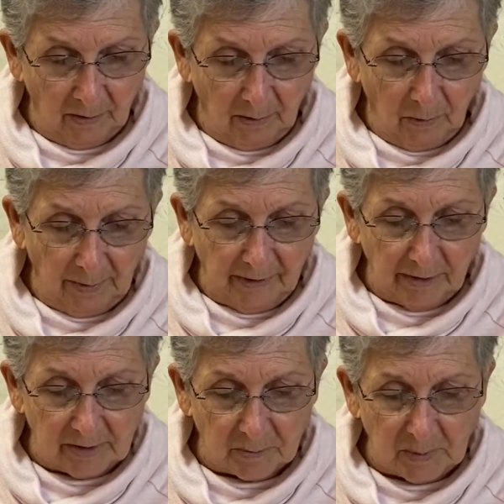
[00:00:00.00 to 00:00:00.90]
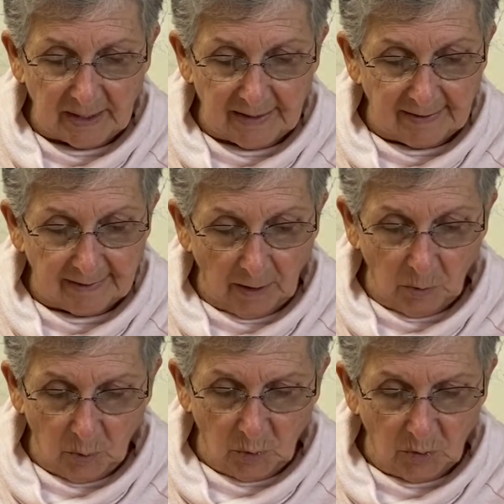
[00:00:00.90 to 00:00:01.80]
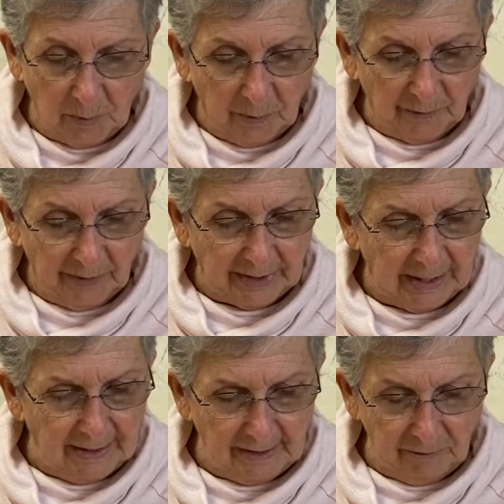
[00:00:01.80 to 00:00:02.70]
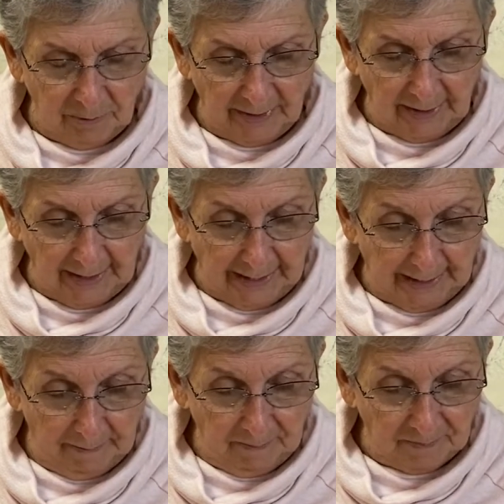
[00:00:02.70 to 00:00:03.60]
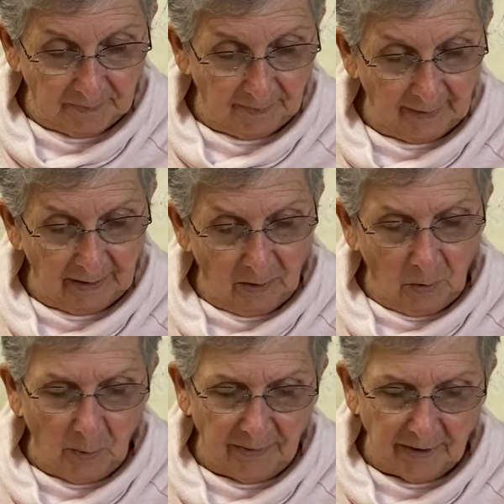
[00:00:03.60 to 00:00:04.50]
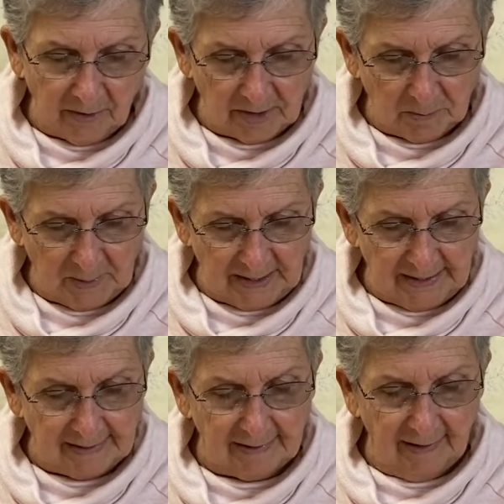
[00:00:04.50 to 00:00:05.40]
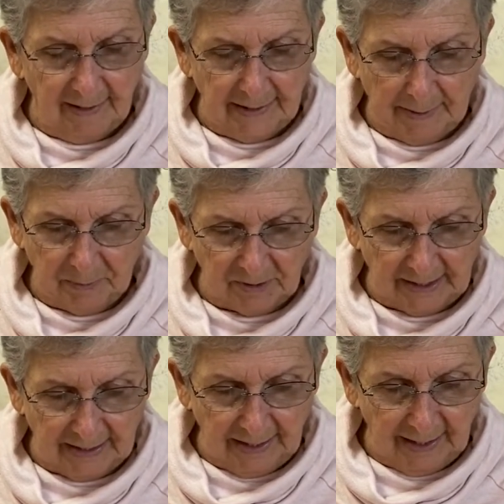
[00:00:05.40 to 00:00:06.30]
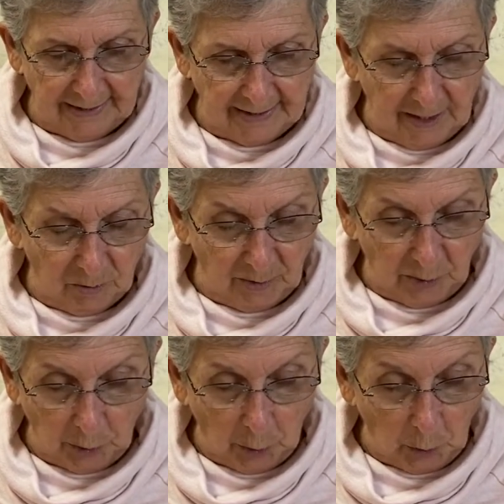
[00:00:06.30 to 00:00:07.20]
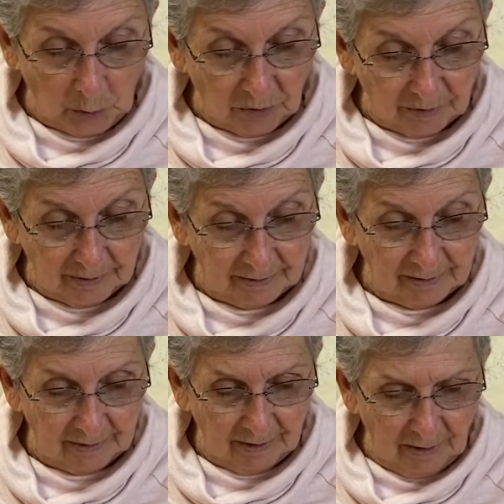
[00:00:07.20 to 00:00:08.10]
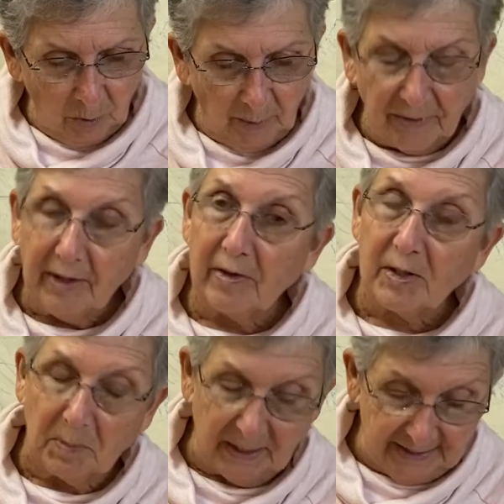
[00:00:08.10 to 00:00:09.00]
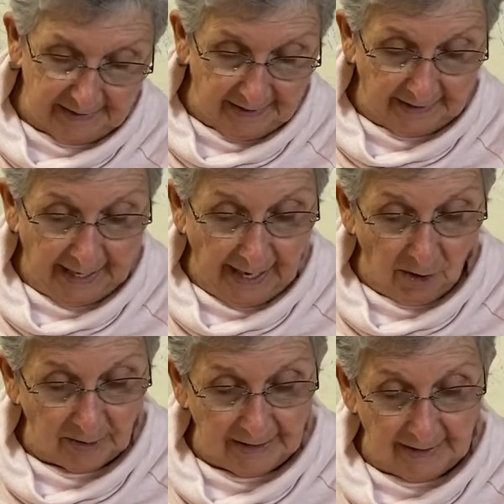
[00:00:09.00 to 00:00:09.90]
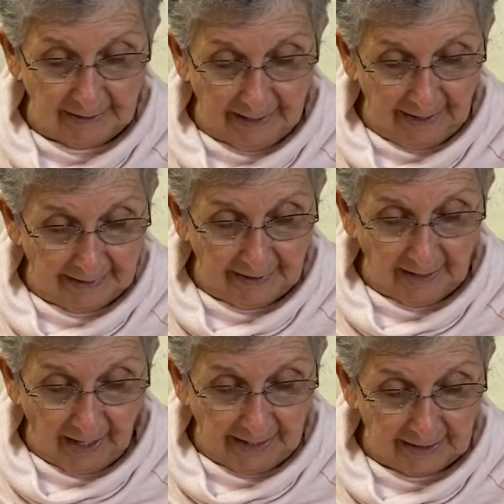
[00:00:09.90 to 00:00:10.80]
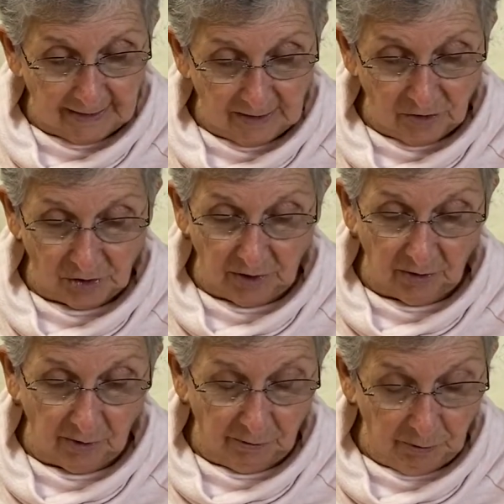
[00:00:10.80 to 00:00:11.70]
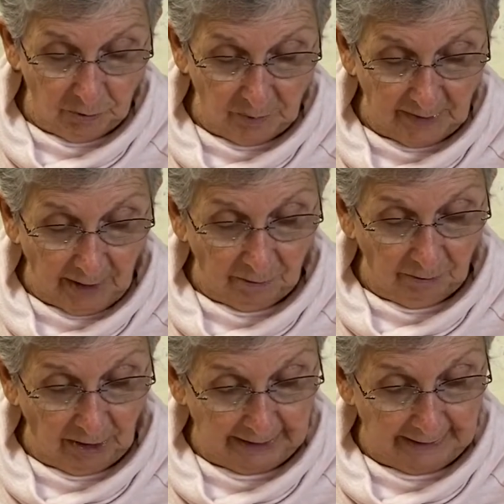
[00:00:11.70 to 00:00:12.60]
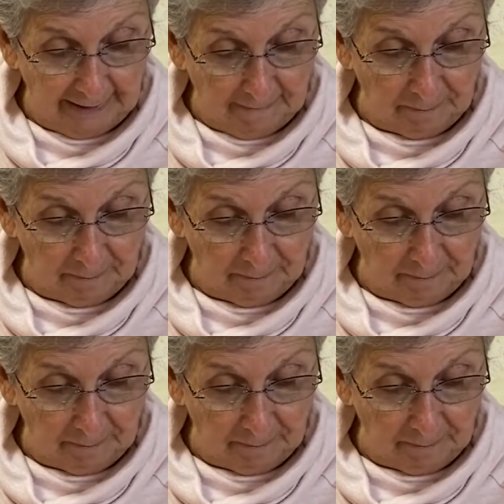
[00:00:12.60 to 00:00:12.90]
When there is peace, a wolf can live with a lamb. When there is peace, a leopard can lie down with a goat. When there is peace, a cow and a lion can share their food without fighting.